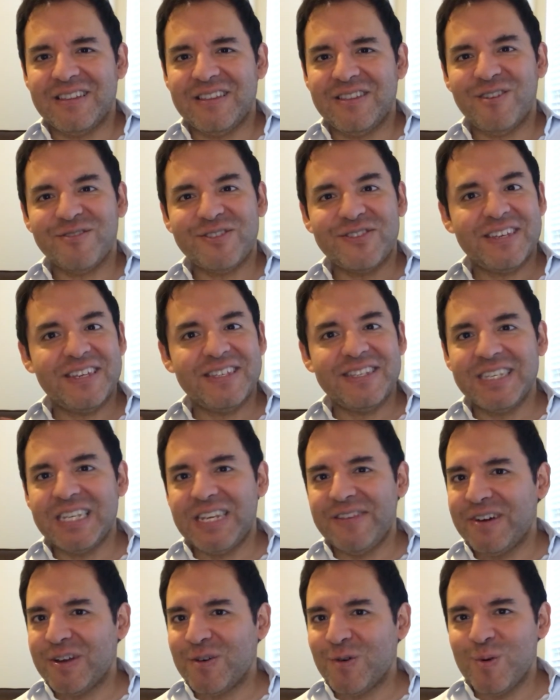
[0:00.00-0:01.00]
not
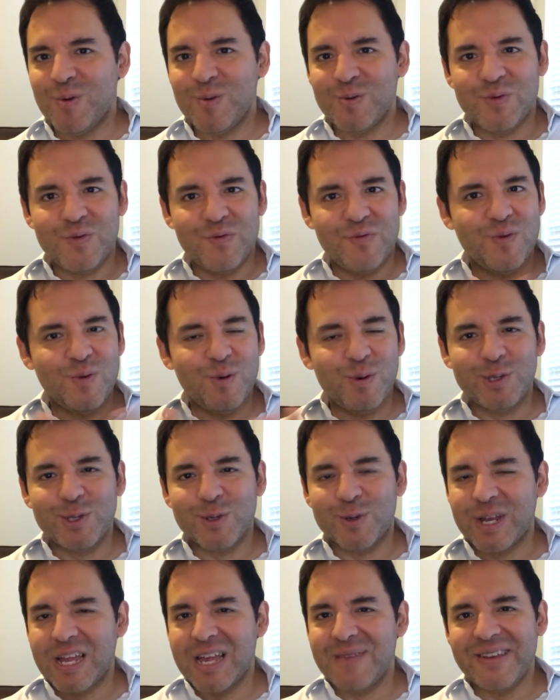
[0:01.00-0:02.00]
sensitive at all to
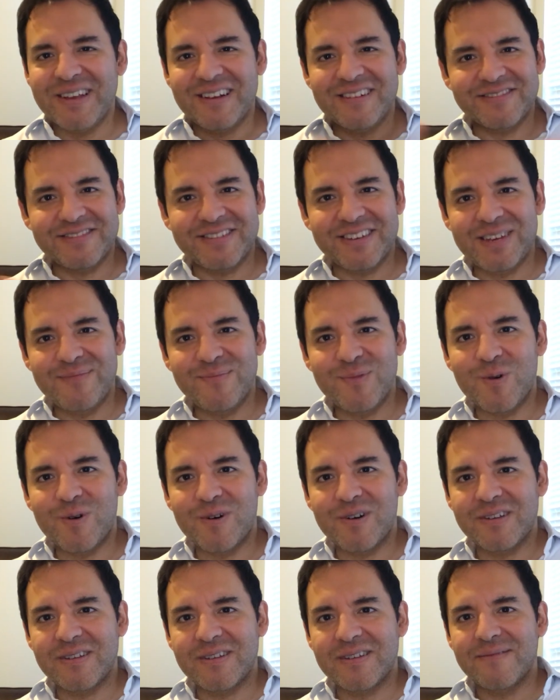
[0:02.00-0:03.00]
foods or chemicals anymore.